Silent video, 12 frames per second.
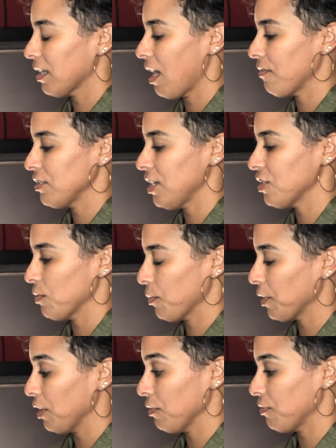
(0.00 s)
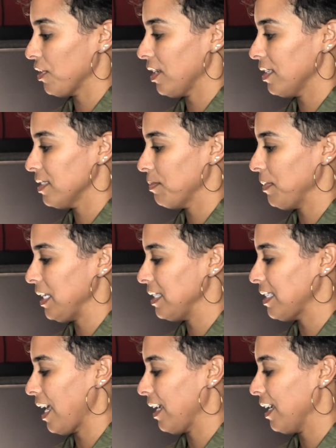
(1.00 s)
a conversation with one of your friends, me
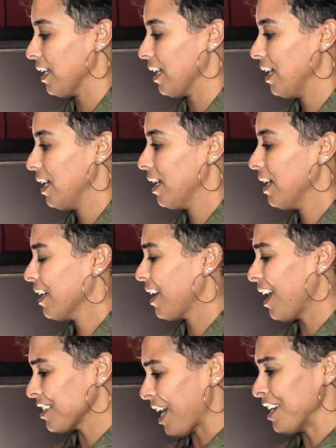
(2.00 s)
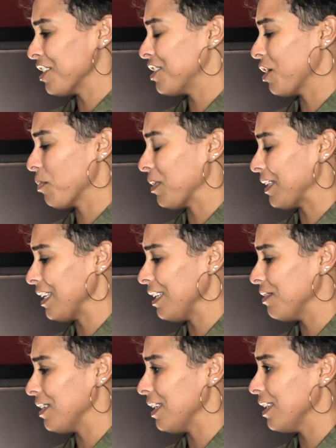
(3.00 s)
saying, "Gosh, I just don't
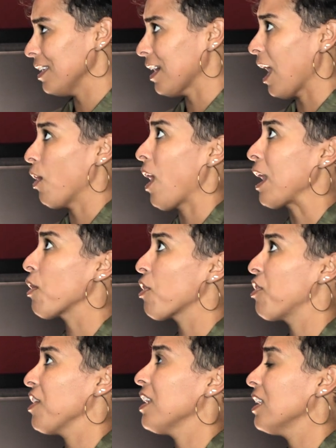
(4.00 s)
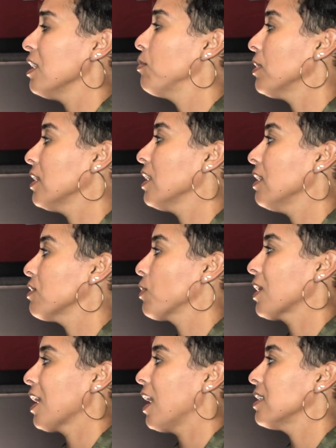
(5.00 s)
believe he, or I don't think he believes
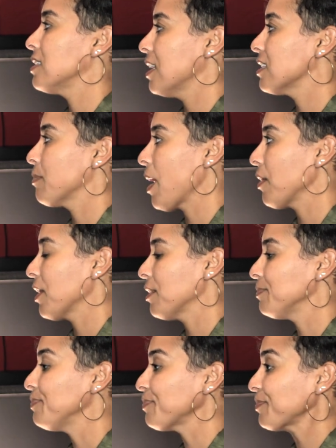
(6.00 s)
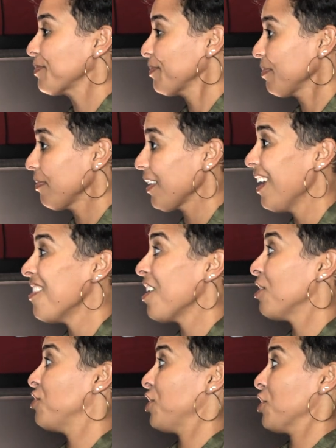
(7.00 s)
what God says about him," and
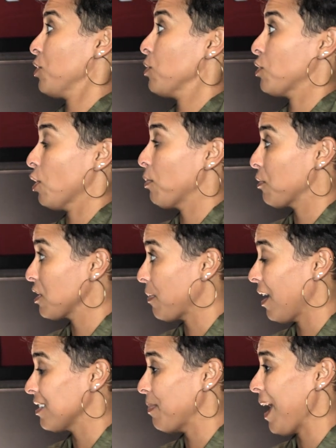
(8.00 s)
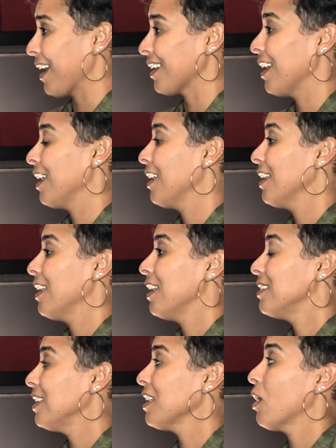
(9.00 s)
their gentle, sober response back,
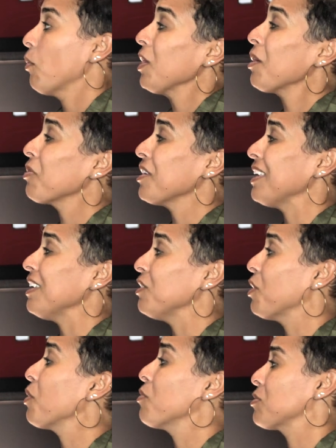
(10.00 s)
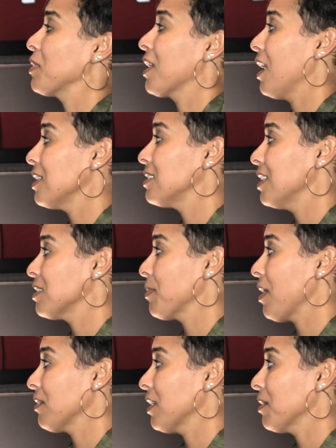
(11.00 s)
Danielle, we don't think he knows what God says
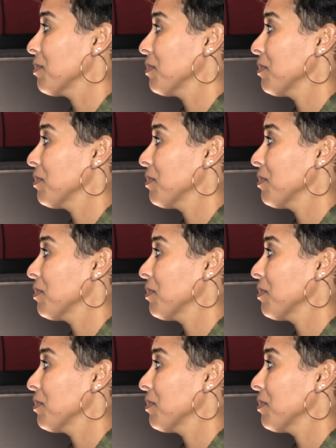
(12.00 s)
about him.